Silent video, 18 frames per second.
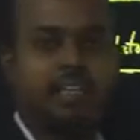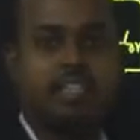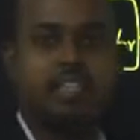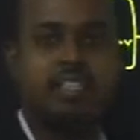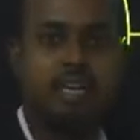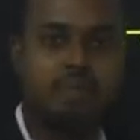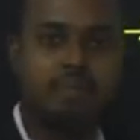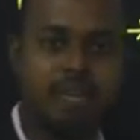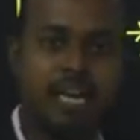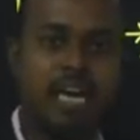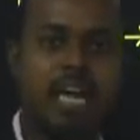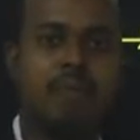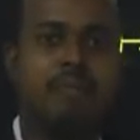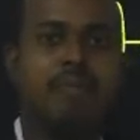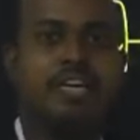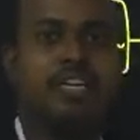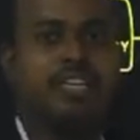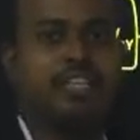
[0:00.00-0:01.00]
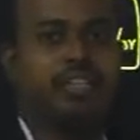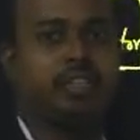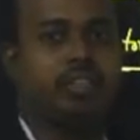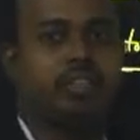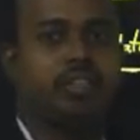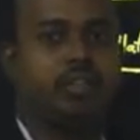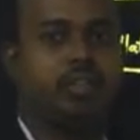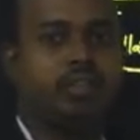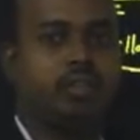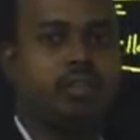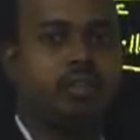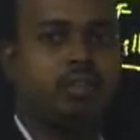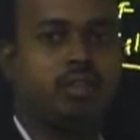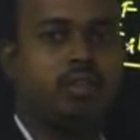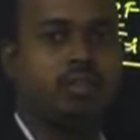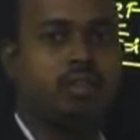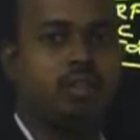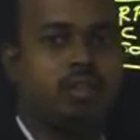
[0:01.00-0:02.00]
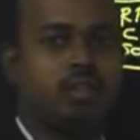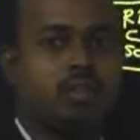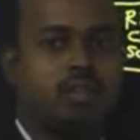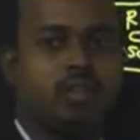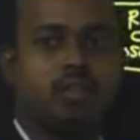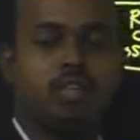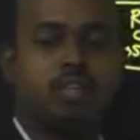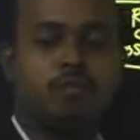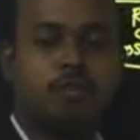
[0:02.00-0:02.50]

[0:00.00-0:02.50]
it can be eliminated. The